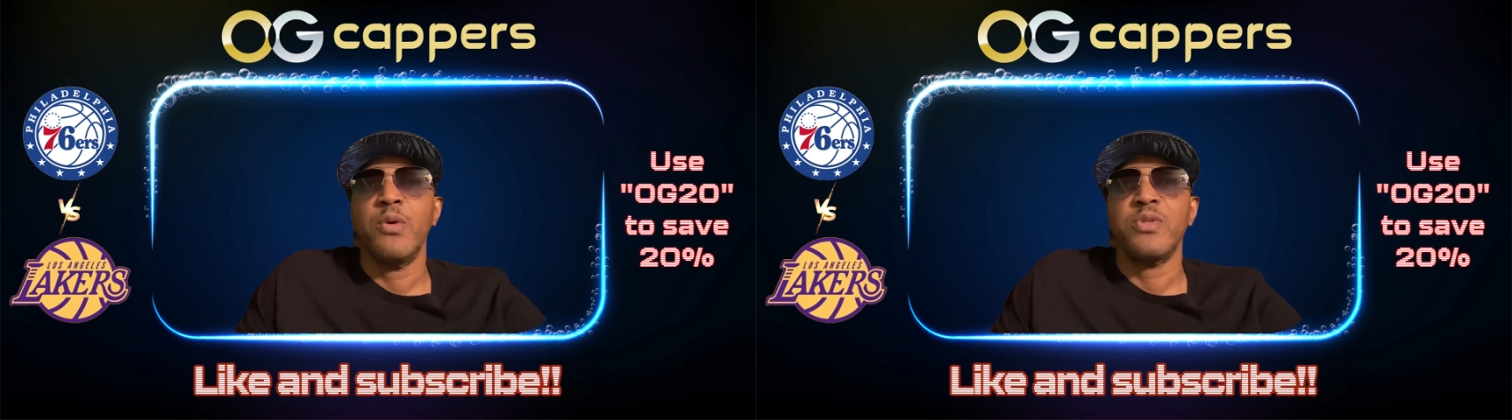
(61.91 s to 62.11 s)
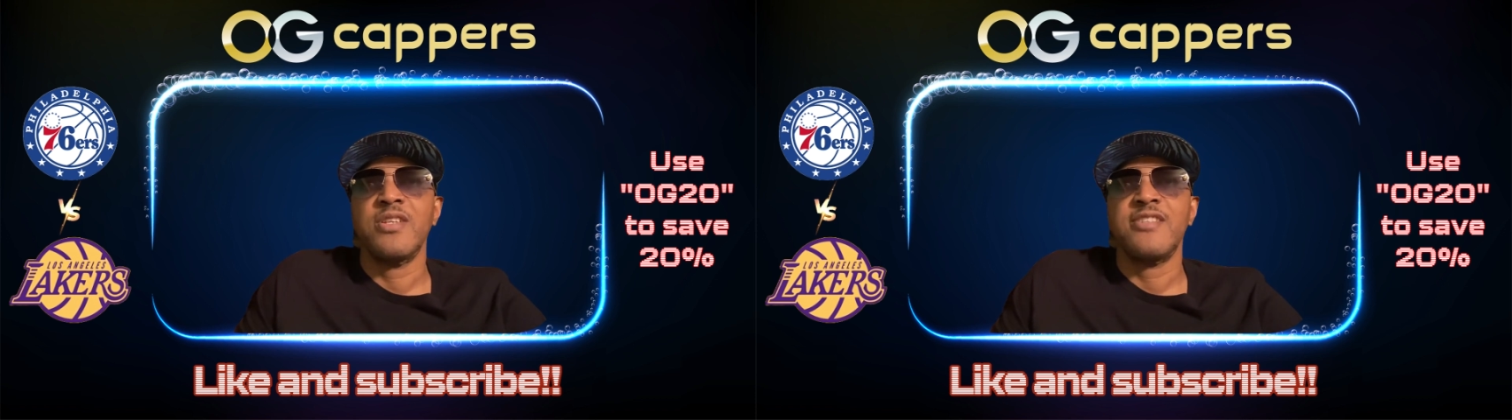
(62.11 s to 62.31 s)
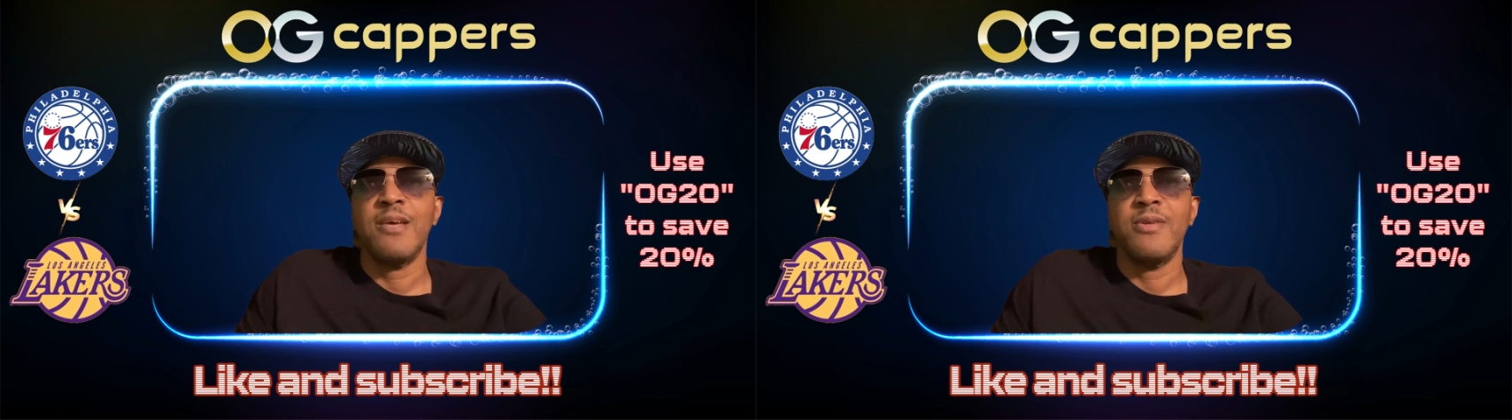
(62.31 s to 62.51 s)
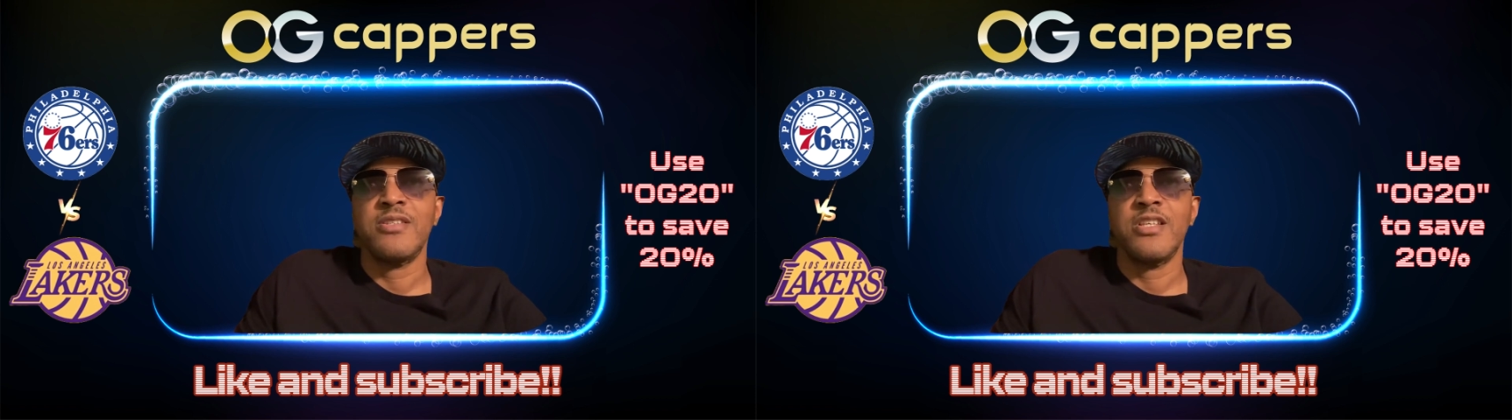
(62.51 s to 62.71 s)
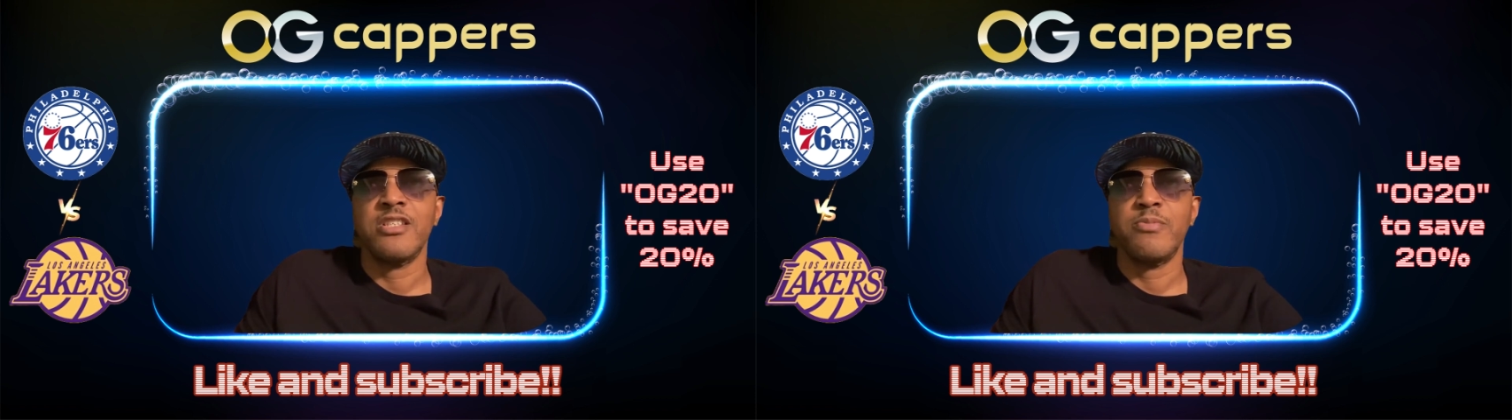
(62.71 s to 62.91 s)
with the
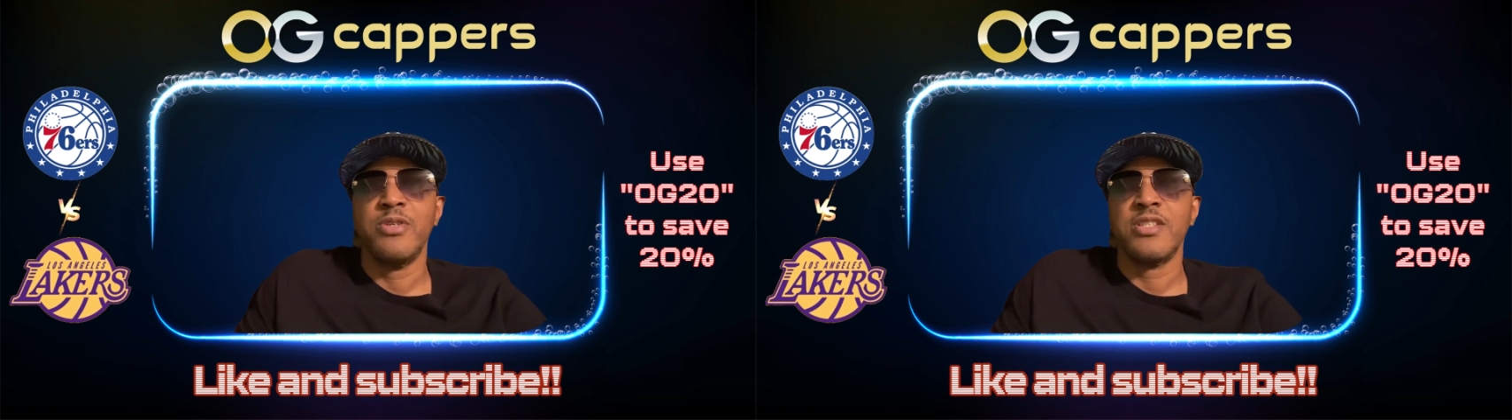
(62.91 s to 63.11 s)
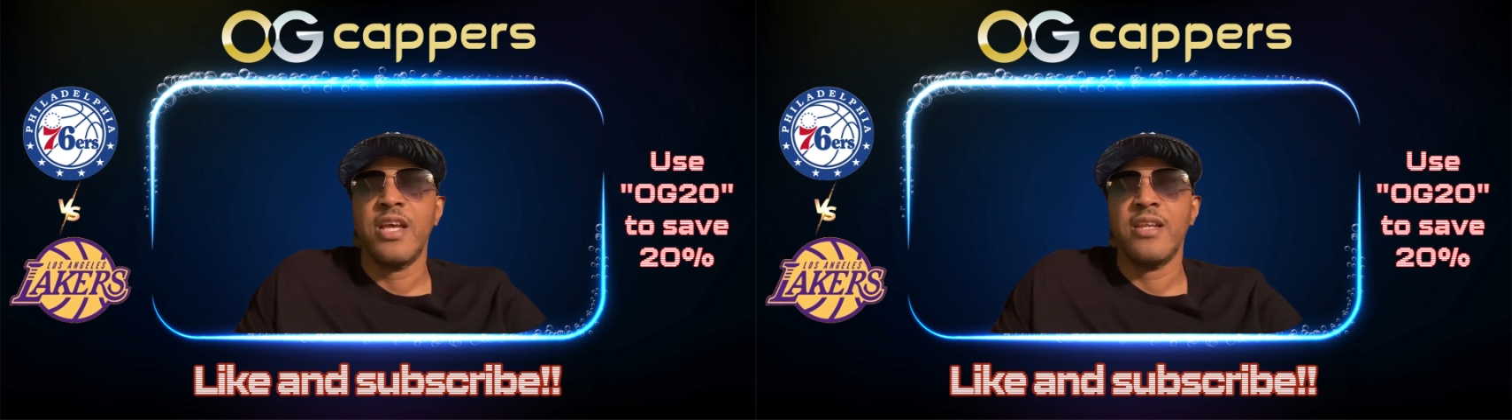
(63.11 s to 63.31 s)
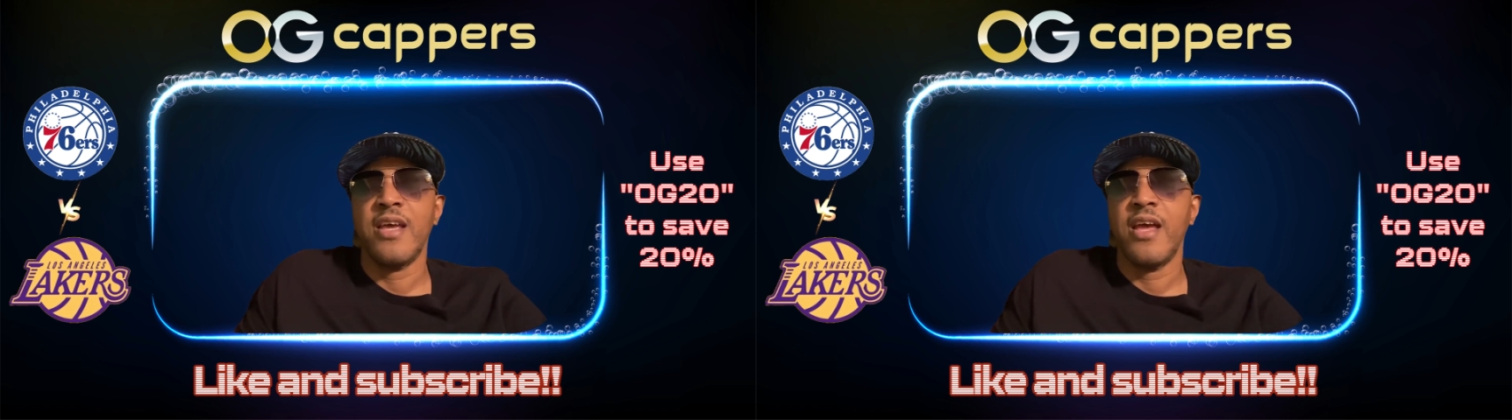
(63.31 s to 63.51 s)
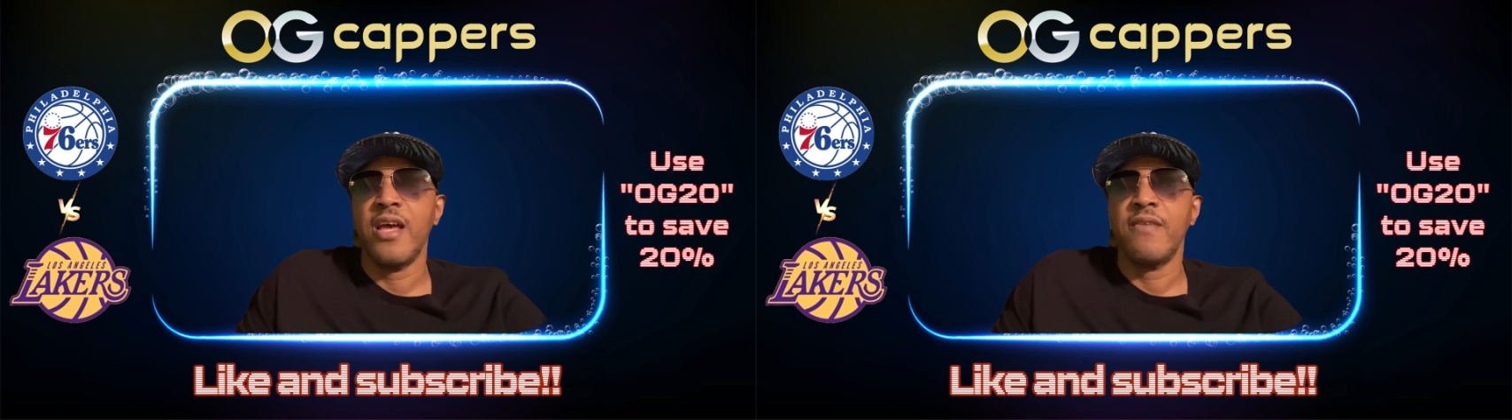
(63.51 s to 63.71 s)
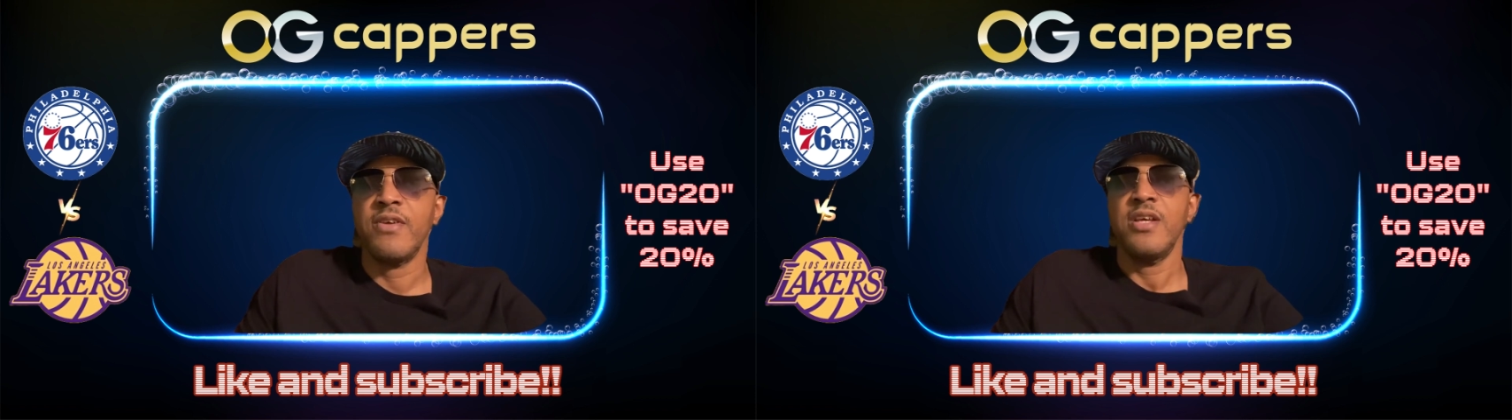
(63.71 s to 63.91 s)
76ers plus 8.5.